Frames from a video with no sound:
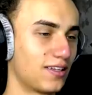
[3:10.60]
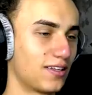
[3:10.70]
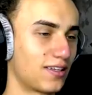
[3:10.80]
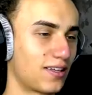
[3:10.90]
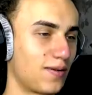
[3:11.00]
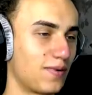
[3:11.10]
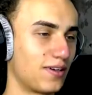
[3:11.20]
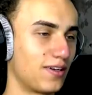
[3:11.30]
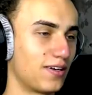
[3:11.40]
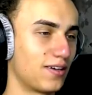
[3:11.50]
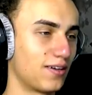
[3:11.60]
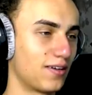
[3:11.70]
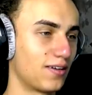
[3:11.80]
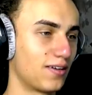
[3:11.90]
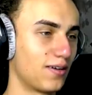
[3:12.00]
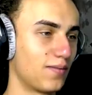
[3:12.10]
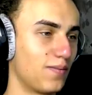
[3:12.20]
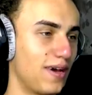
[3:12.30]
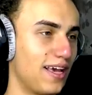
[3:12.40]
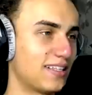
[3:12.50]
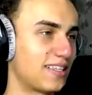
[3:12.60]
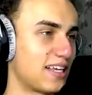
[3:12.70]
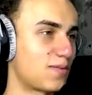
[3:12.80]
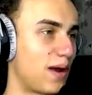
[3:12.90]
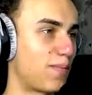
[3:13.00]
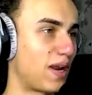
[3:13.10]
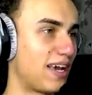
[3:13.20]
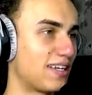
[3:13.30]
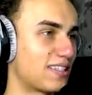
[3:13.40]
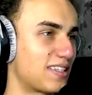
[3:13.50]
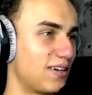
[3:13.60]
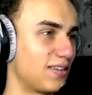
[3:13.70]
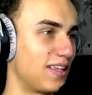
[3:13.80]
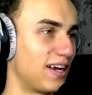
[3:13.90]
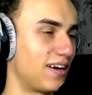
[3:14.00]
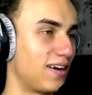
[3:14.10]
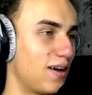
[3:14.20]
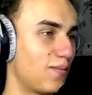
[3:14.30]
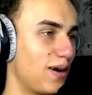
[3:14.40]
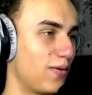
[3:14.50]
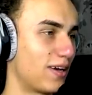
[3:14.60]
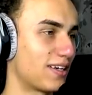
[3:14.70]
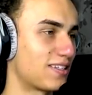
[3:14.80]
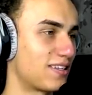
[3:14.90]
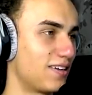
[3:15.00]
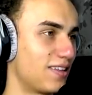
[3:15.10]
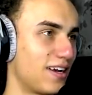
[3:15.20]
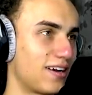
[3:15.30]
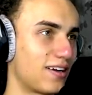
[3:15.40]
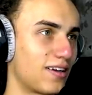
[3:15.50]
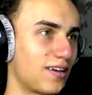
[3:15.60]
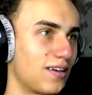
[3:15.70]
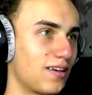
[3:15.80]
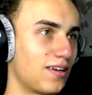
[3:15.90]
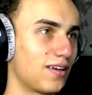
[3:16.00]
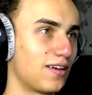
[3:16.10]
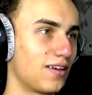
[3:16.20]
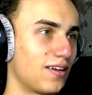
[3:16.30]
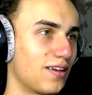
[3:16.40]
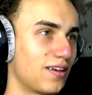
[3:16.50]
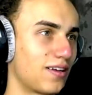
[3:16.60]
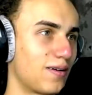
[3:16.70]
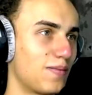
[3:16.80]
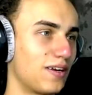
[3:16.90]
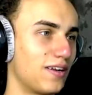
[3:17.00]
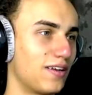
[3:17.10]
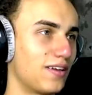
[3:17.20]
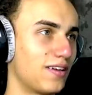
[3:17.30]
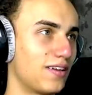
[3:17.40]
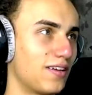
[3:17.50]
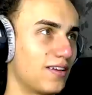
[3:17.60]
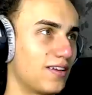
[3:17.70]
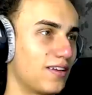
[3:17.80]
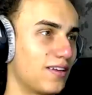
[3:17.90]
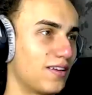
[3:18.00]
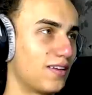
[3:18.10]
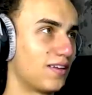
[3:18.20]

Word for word: It doesn't work. Jelly, no. It says my plane is still there. No. My wing is still there. Don't get up. Jelly, Jelly, be careful. Come on,